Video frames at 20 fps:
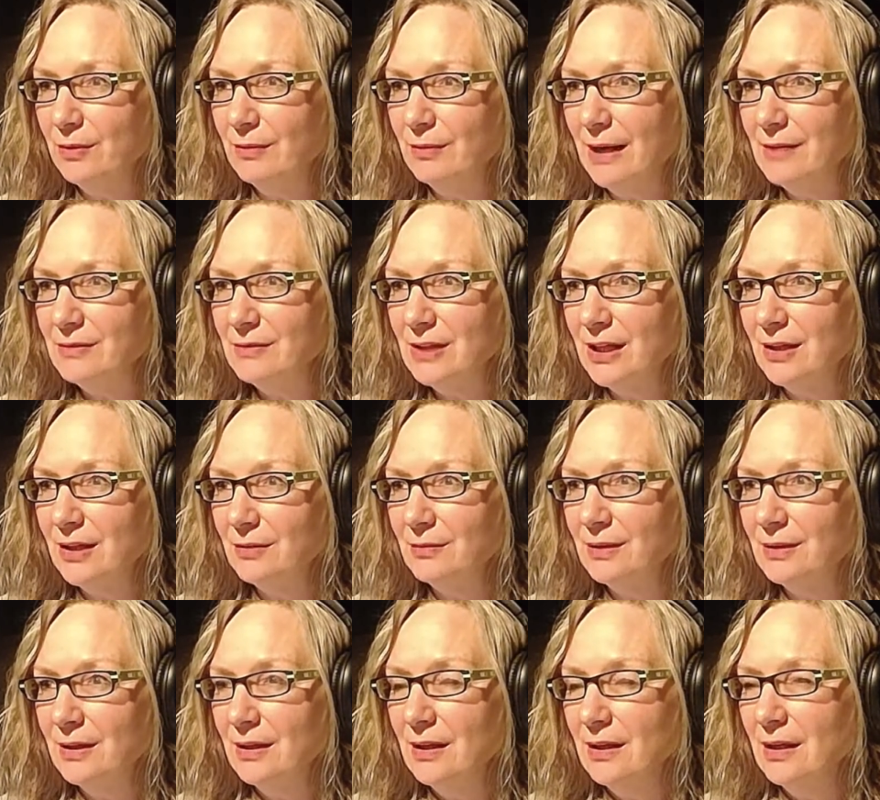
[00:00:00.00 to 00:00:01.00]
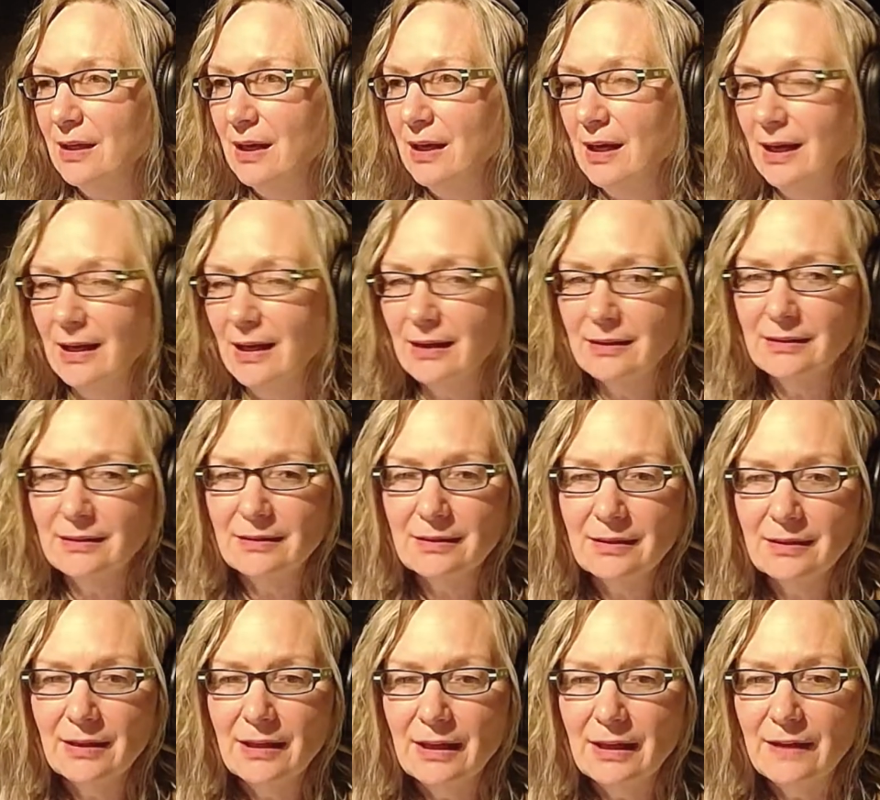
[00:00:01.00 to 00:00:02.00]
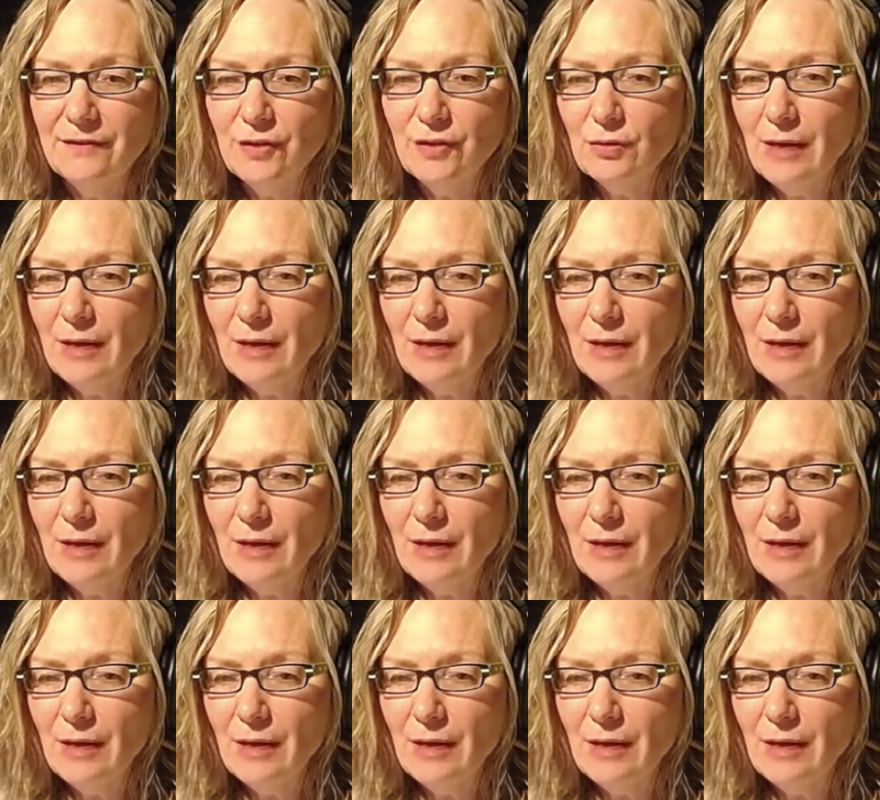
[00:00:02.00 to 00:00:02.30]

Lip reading: around you. And if you